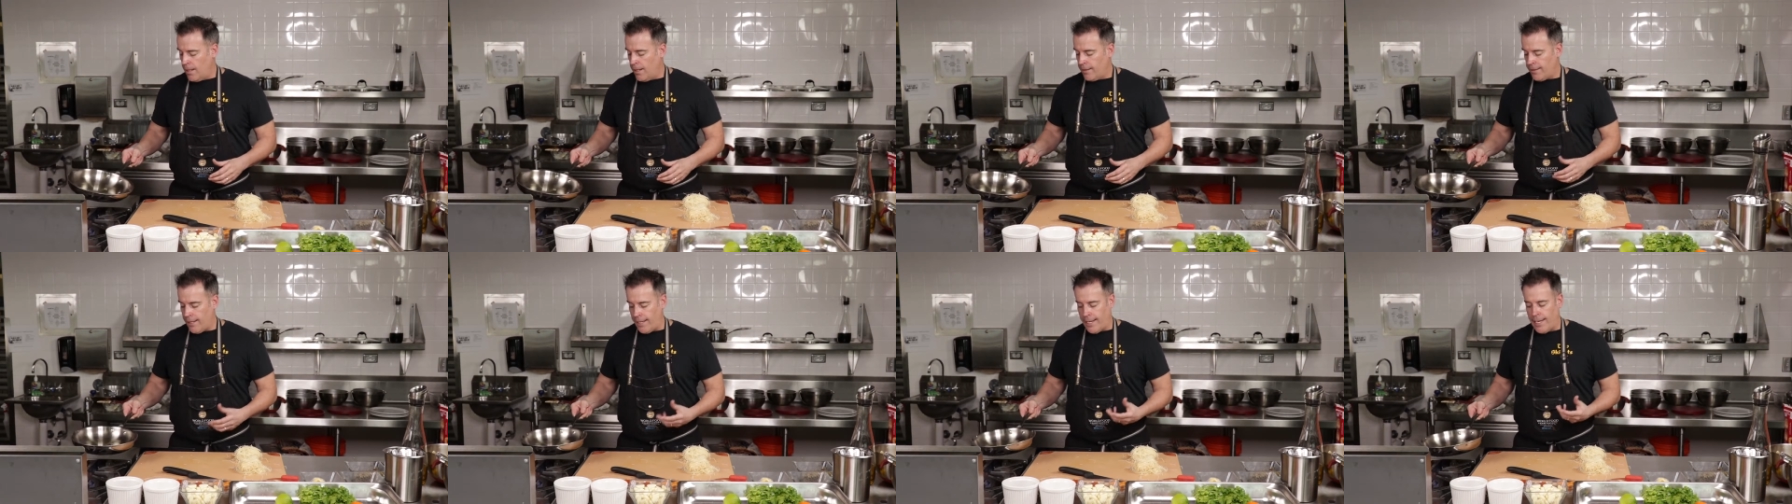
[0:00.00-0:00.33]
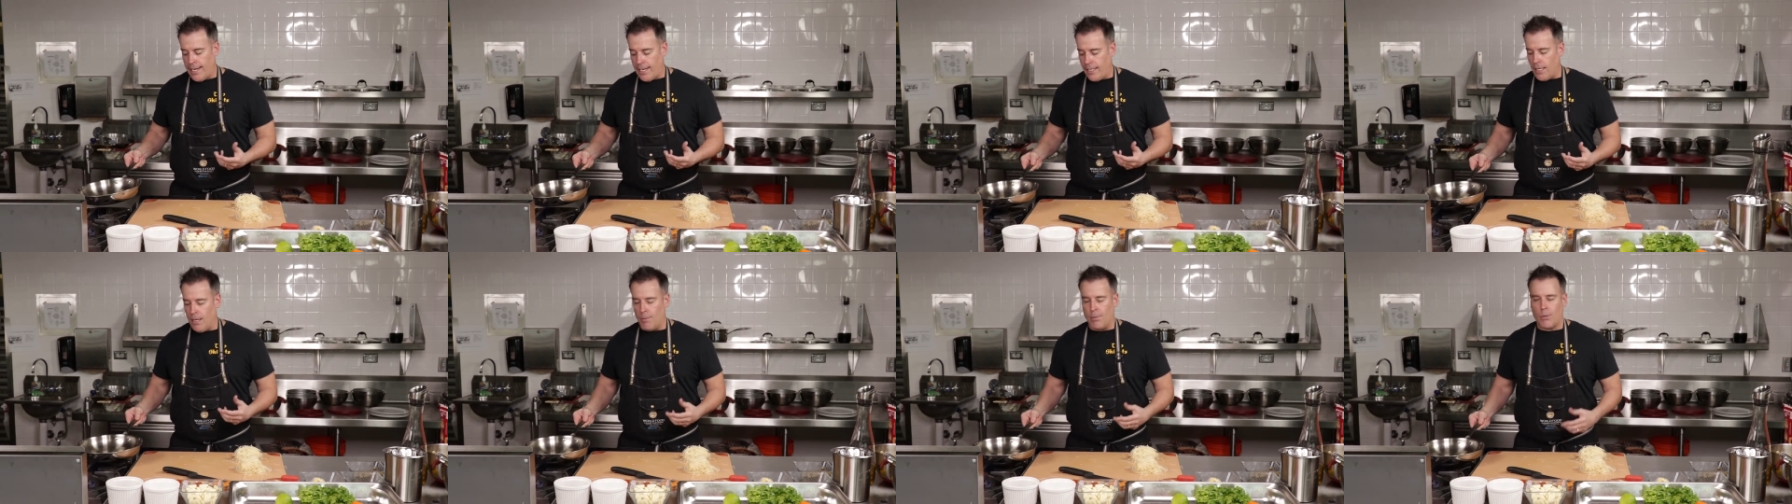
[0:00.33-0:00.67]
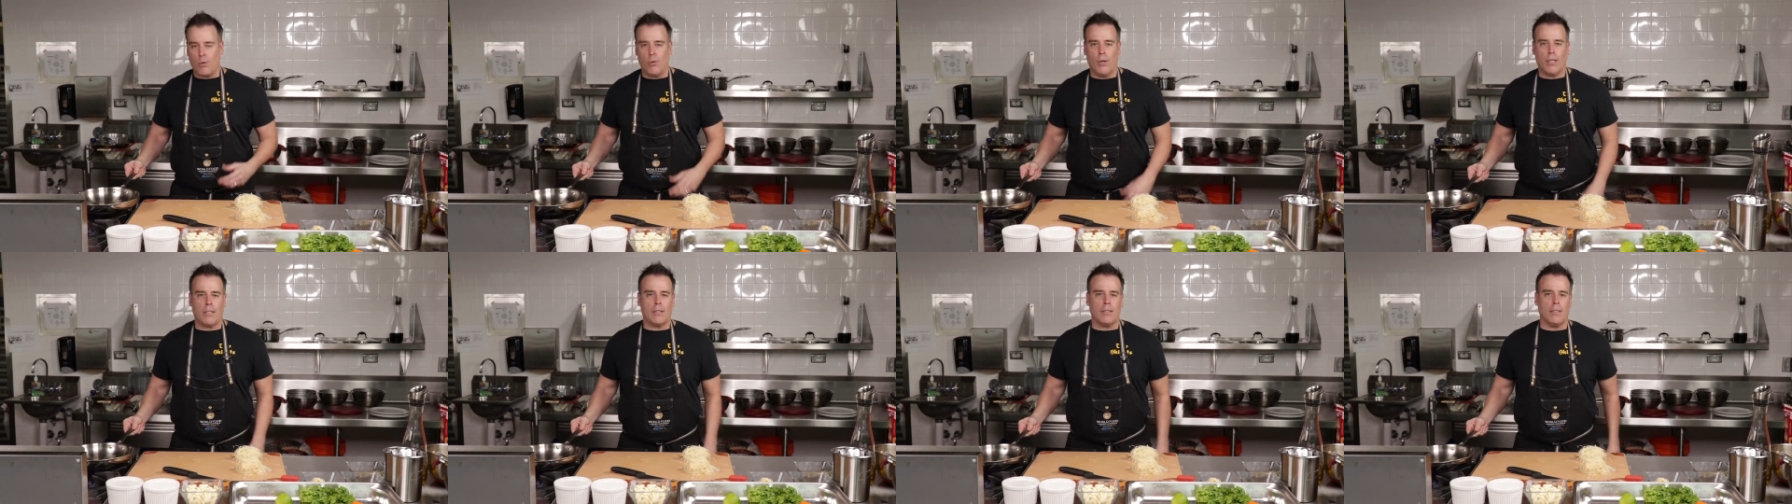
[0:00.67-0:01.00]
They heat up
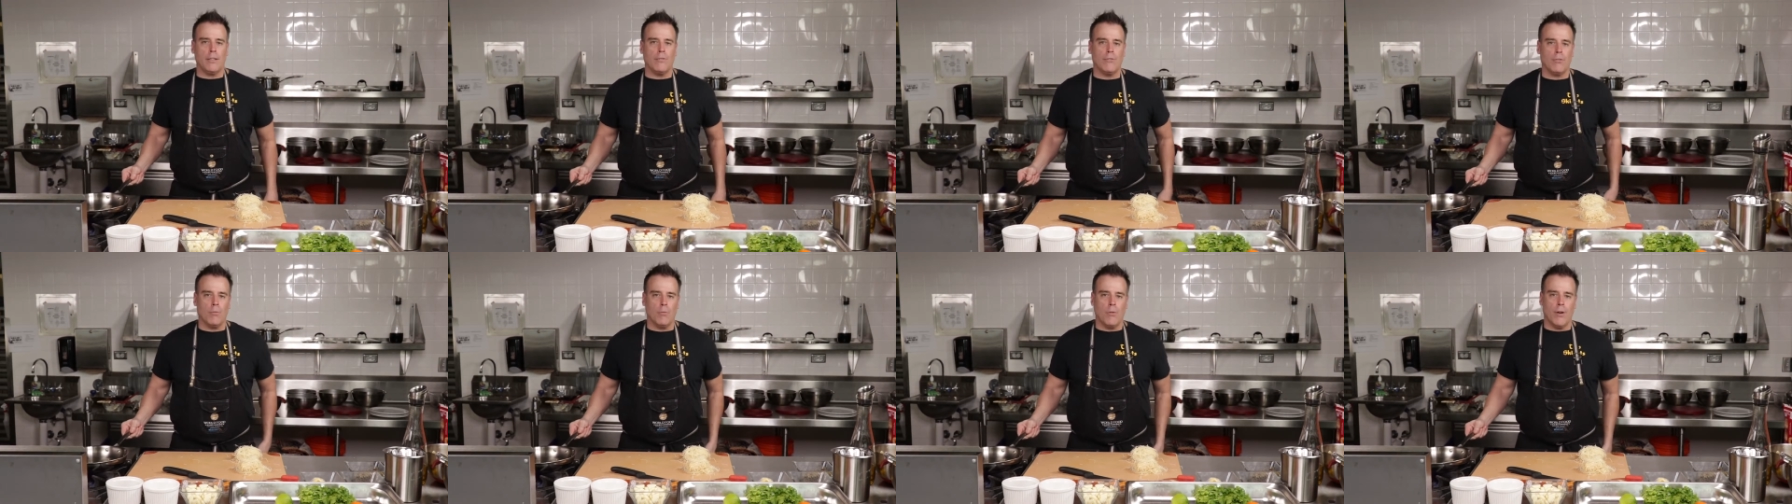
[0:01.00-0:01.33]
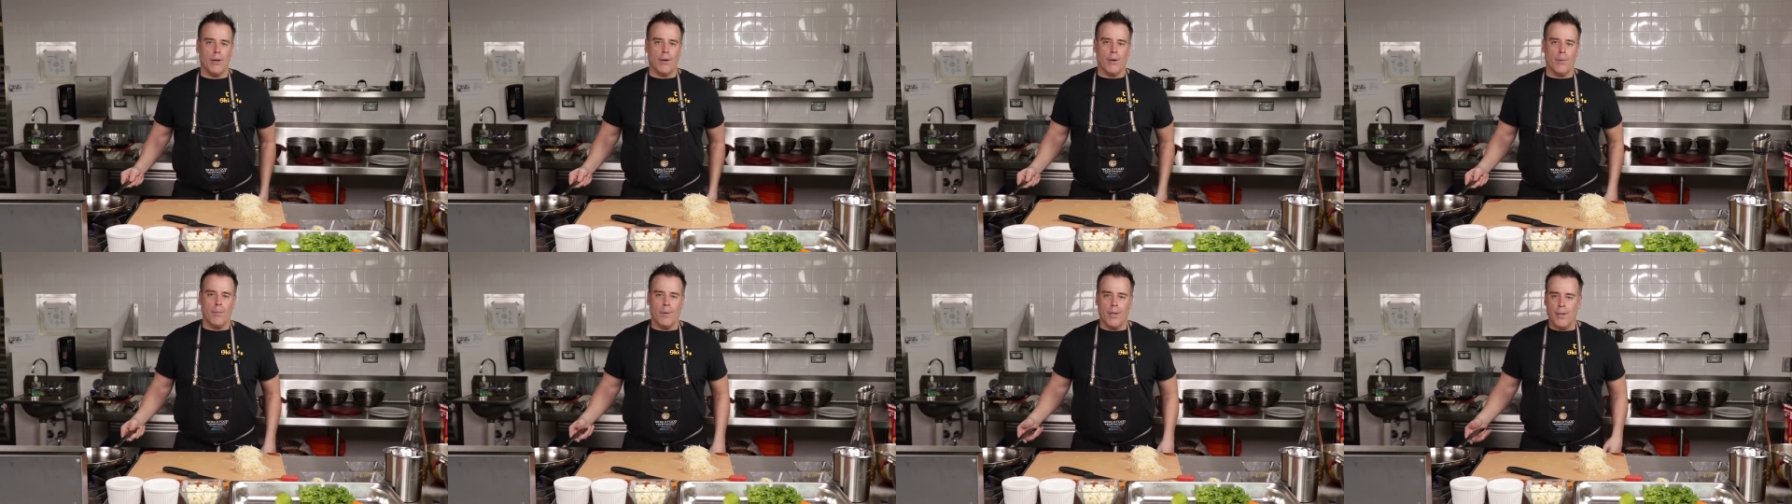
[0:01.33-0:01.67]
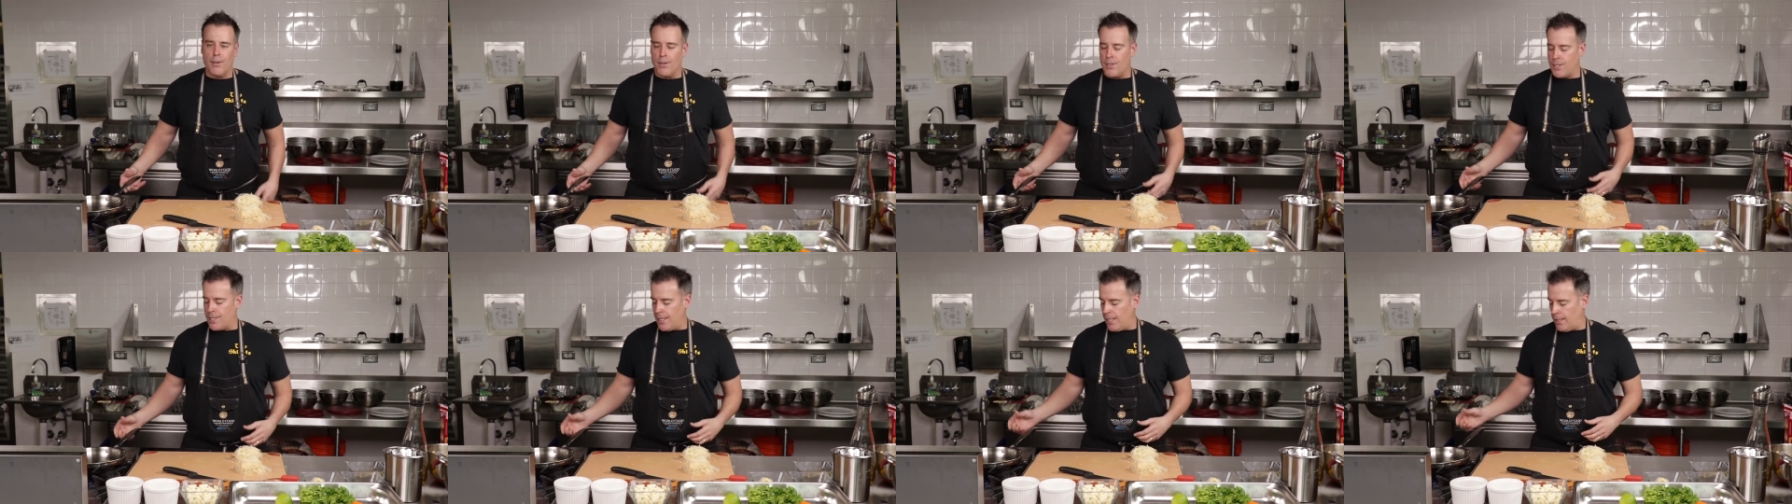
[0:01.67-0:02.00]
quickly from what I'm
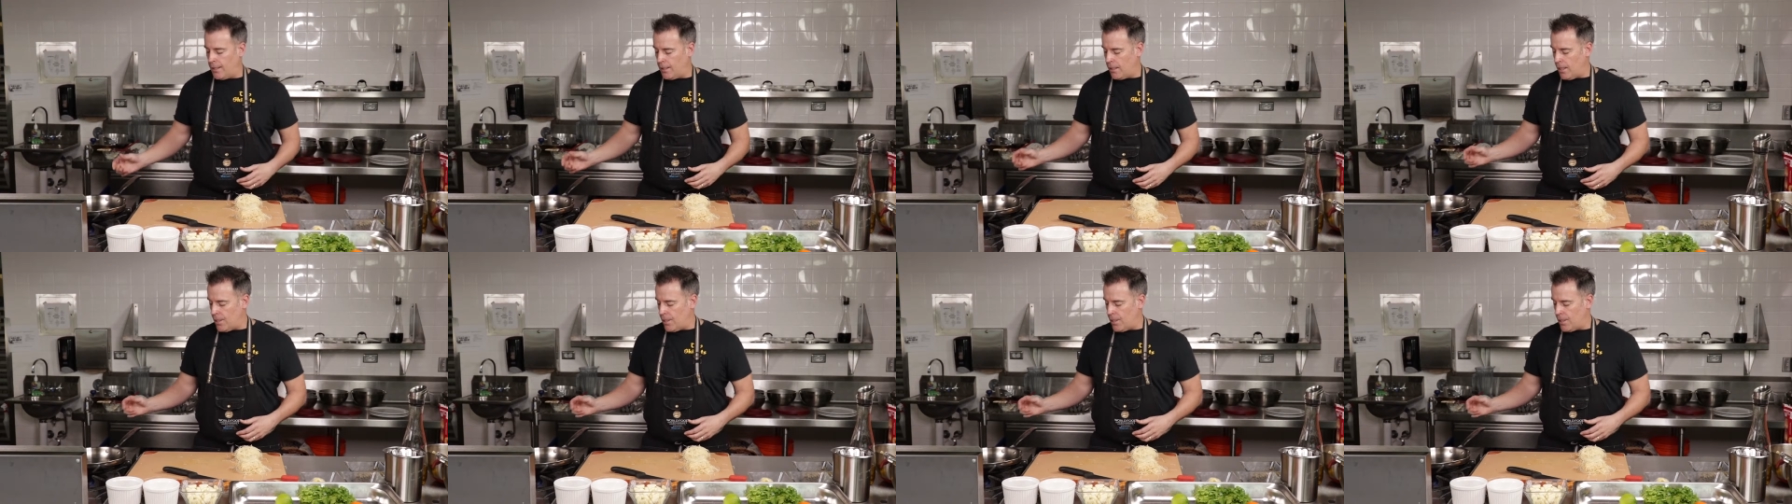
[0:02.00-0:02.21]
understanding